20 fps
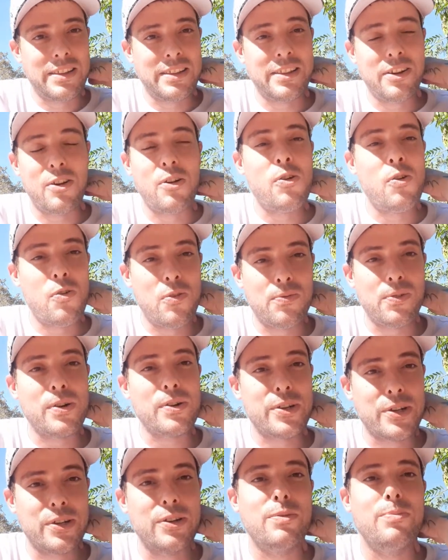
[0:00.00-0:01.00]
the
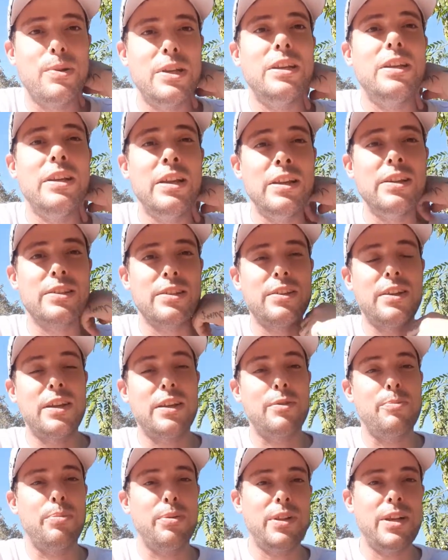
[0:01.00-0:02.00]
over should be easily
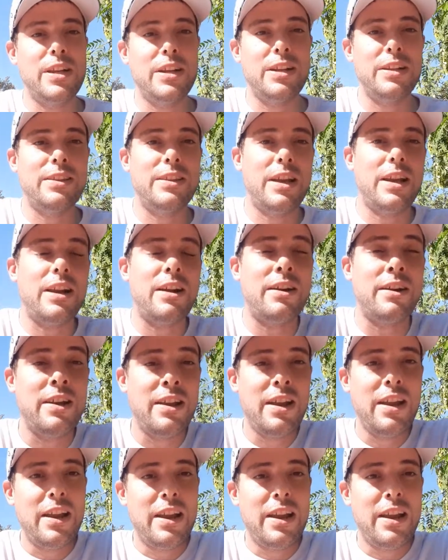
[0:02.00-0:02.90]
completed there.